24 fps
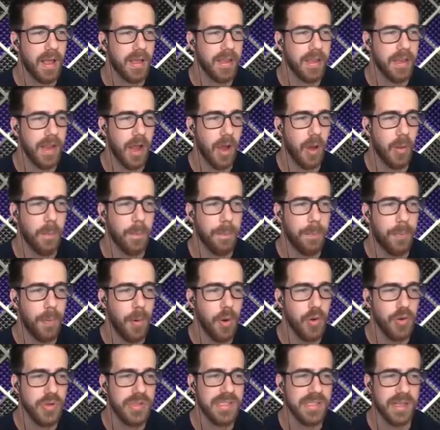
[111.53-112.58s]
you know,
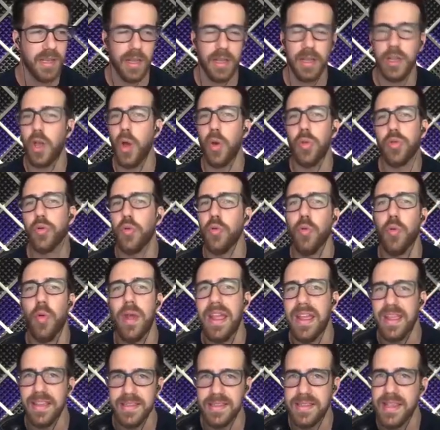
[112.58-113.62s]
boosts, uh, go through
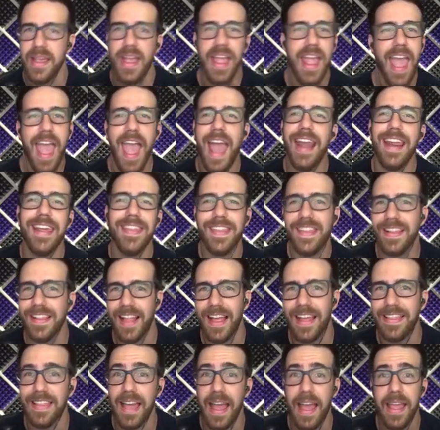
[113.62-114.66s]
rings, anything
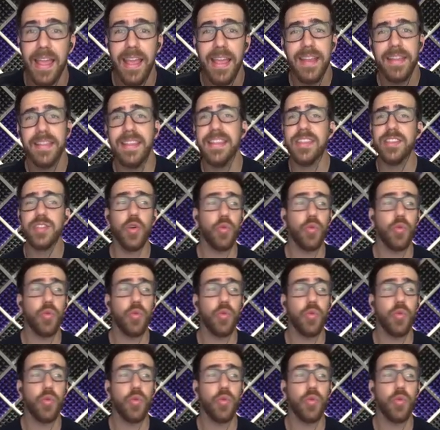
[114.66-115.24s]
like that, these are